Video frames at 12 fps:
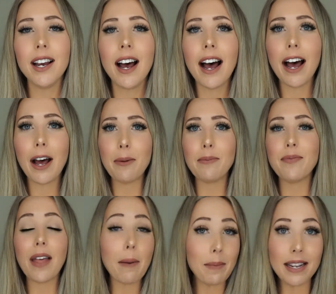
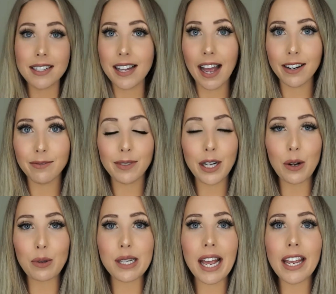That being said, you know,
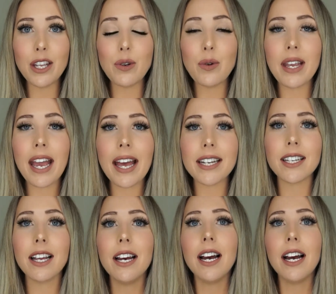say you get